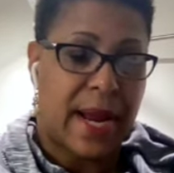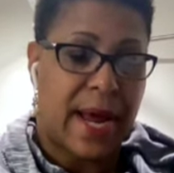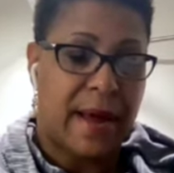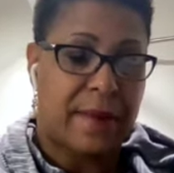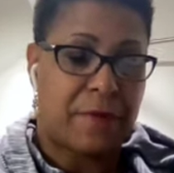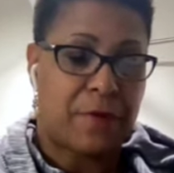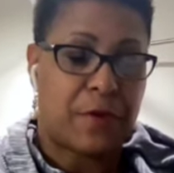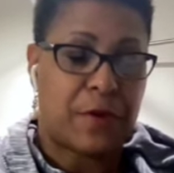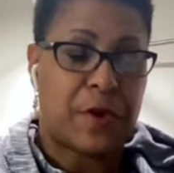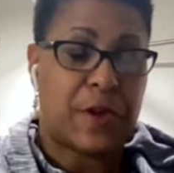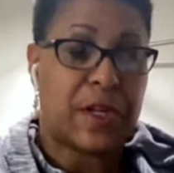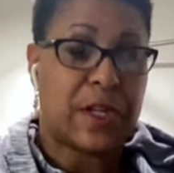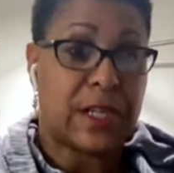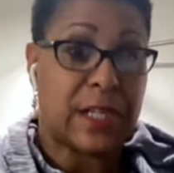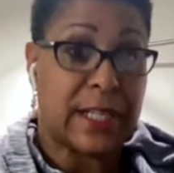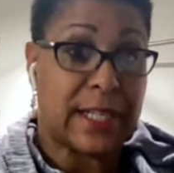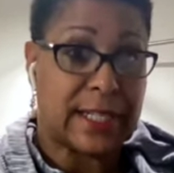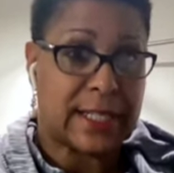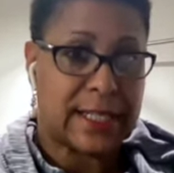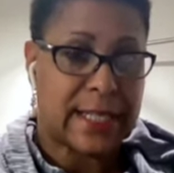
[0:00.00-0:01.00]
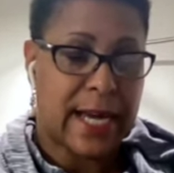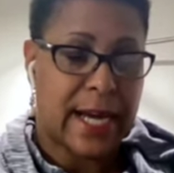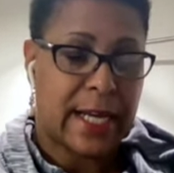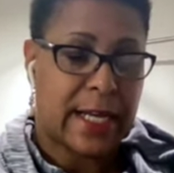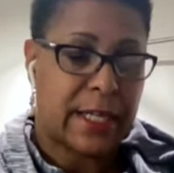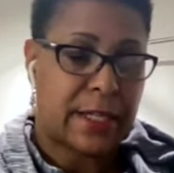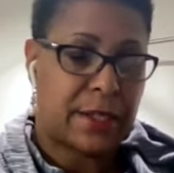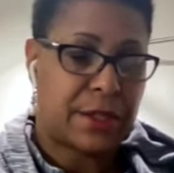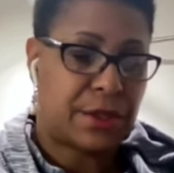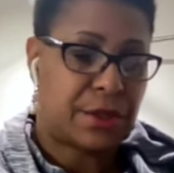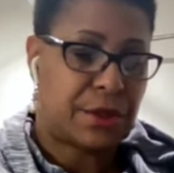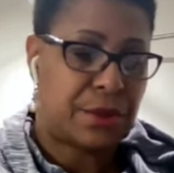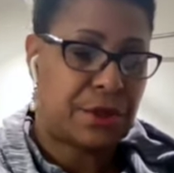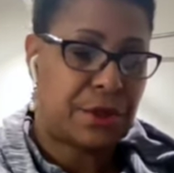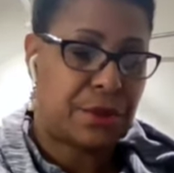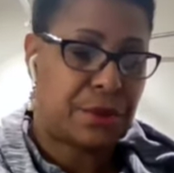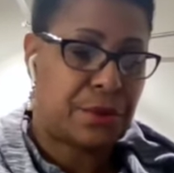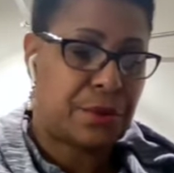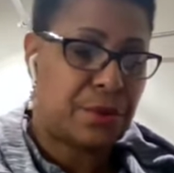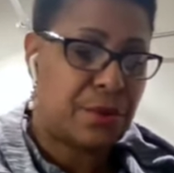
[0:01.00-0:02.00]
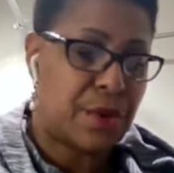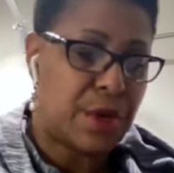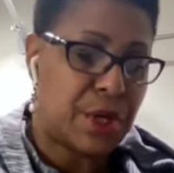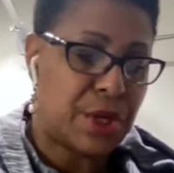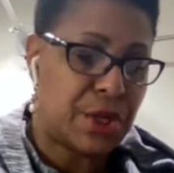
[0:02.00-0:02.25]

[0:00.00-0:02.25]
I'm real excited to